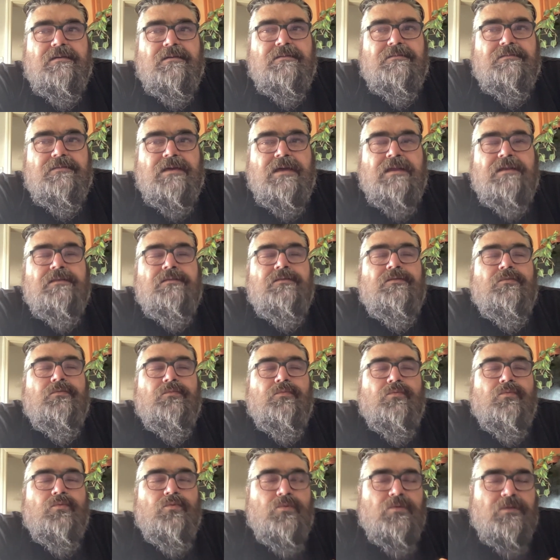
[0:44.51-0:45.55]
let the
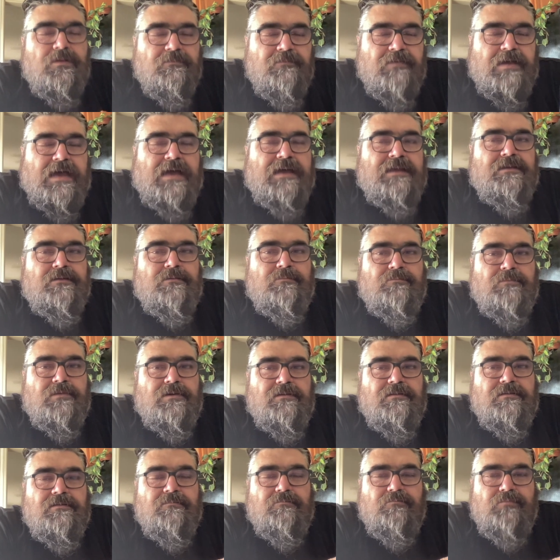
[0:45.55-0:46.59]
rule of Adam
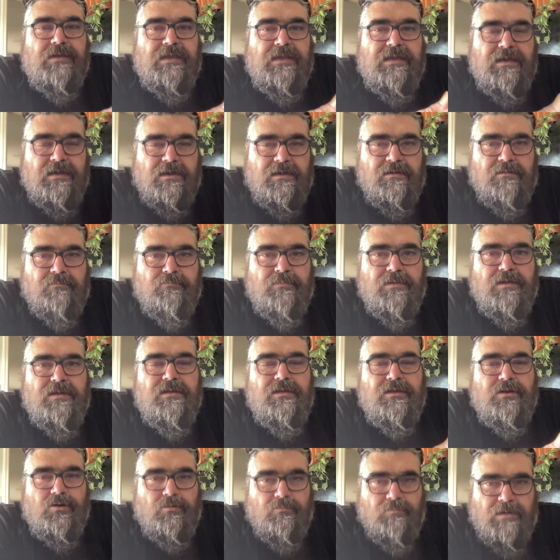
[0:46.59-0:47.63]
become
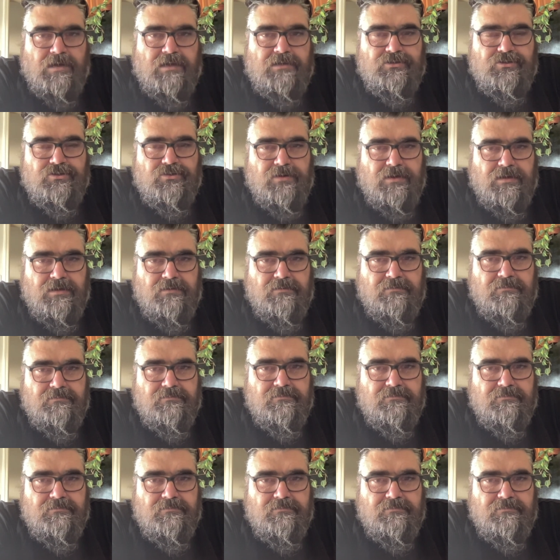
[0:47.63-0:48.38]
your mantra.